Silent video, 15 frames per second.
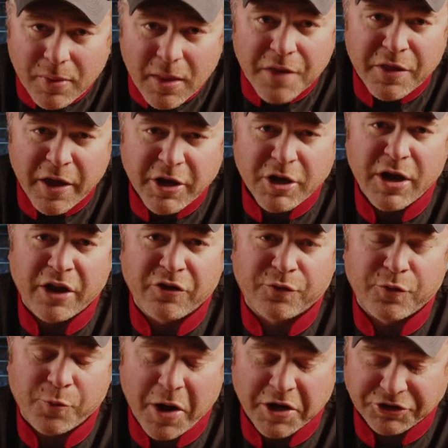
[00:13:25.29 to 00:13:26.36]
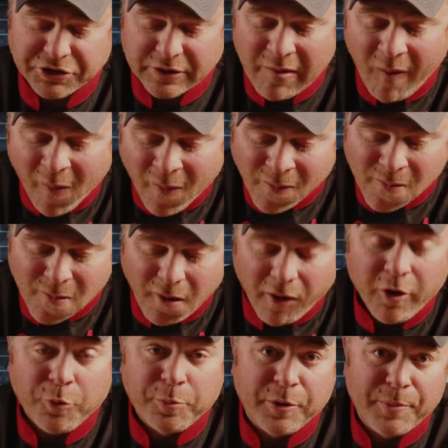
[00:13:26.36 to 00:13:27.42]
Thank you guys for watching. I
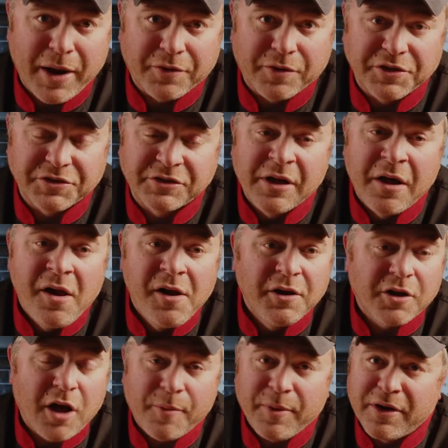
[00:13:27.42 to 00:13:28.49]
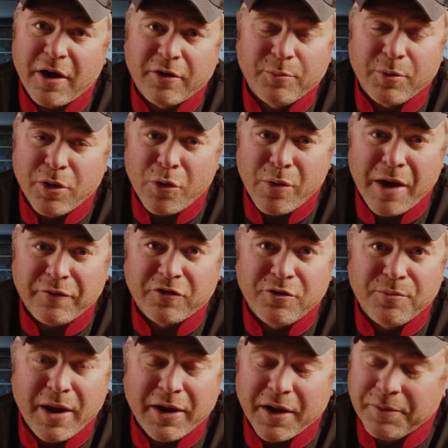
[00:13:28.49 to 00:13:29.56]
hope you make this. Comment down below after you
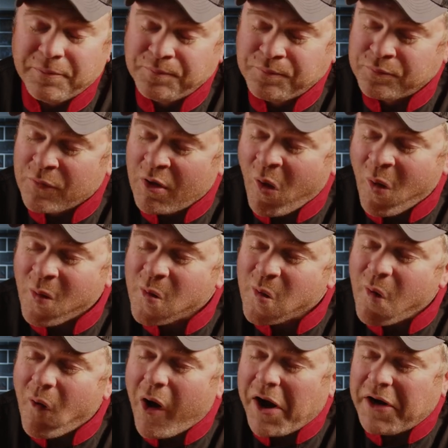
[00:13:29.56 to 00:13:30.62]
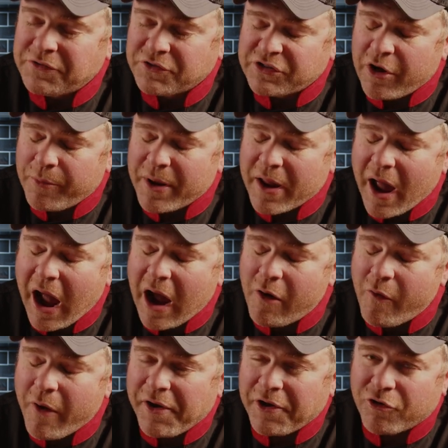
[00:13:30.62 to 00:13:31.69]
make it and tell me
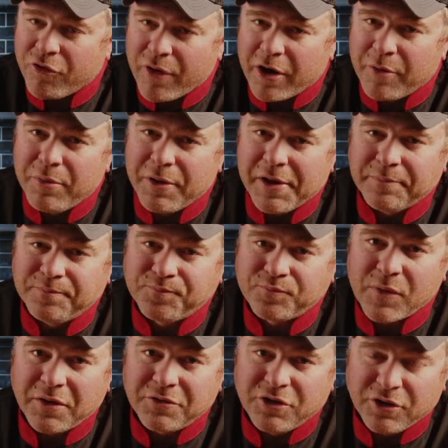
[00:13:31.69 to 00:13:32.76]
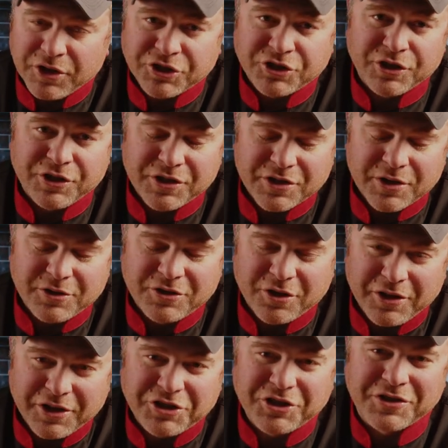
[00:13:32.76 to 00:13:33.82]
how incredibly
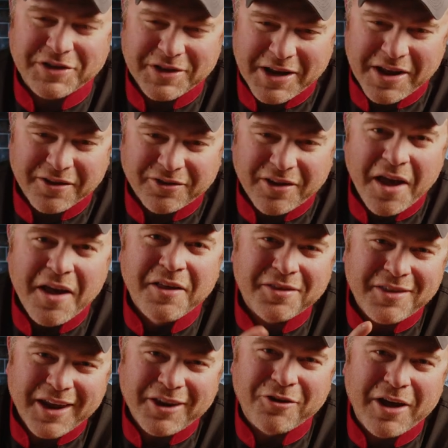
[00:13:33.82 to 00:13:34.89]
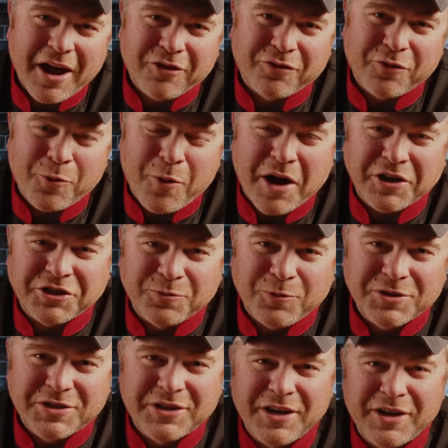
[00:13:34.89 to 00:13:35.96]
delicious it is. Thank you guys for watching.
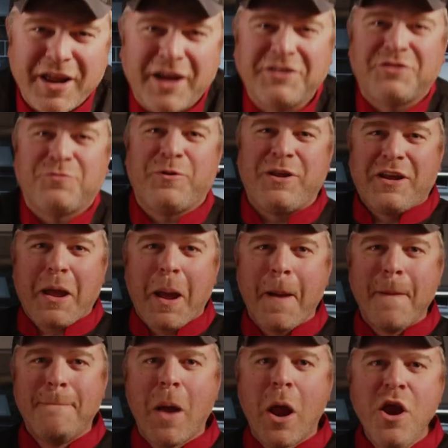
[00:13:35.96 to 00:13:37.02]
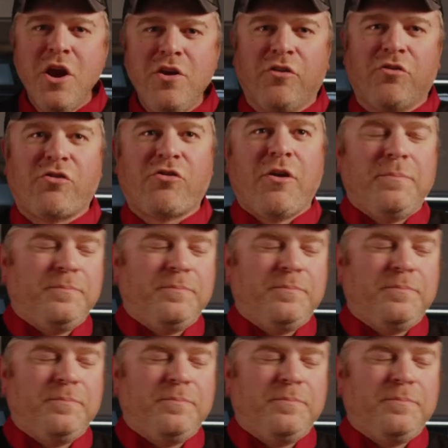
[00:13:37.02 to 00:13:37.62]
We'll see you next week. Peace.